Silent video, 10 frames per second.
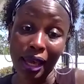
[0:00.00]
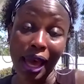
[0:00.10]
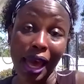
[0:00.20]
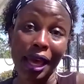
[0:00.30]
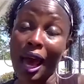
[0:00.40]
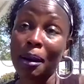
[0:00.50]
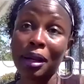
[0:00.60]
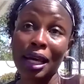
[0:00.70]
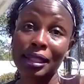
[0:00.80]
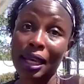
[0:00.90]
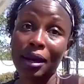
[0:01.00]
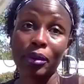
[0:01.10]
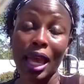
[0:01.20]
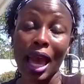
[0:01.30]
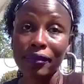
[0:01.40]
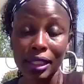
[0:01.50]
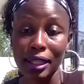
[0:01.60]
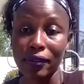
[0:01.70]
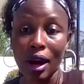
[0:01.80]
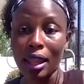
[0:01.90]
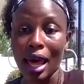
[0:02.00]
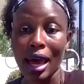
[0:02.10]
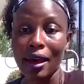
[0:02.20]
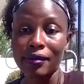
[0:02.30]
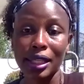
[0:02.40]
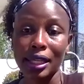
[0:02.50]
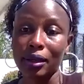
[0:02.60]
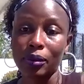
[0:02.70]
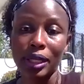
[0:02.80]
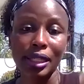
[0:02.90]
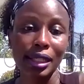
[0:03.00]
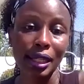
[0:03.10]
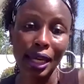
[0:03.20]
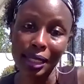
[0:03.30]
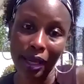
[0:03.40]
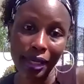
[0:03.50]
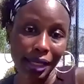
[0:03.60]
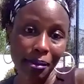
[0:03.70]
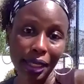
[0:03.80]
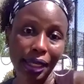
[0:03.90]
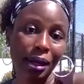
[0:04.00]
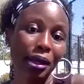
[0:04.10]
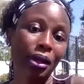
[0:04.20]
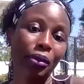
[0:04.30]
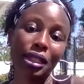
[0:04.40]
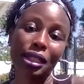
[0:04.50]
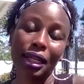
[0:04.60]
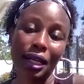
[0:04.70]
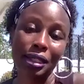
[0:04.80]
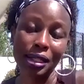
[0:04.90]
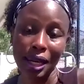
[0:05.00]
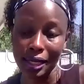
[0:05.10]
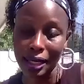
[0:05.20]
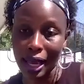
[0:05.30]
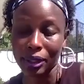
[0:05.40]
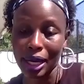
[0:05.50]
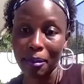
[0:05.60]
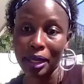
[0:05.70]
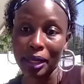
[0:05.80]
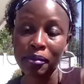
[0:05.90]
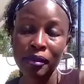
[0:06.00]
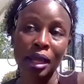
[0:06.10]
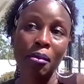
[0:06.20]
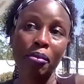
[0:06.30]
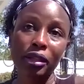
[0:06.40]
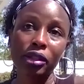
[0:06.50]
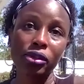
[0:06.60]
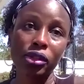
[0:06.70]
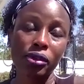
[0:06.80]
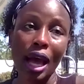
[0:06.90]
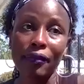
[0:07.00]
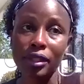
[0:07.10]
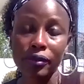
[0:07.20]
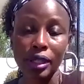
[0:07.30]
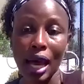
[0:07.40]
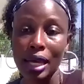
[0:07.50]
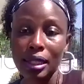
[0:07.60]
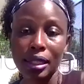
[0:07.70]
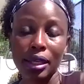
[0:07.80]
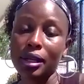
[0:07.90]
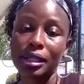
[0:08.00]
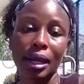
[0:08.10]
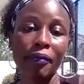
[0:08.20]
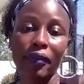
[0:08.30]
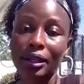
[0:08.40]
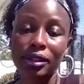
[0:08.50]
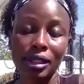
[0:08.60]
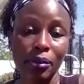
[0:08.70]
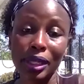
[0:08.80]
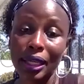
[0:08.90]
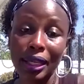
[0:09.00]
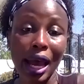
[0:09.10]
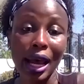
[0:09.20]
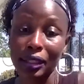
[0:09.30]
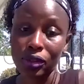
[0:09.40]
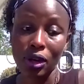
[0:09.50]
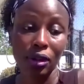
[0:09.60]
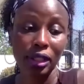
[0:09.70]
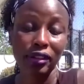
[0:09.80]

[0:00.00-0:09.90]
And I'm not saying we have to live our lives thinking when is the next pandemic coming, when is the next shutdown coming, but you do have to realize that there are some factors that we cannot control.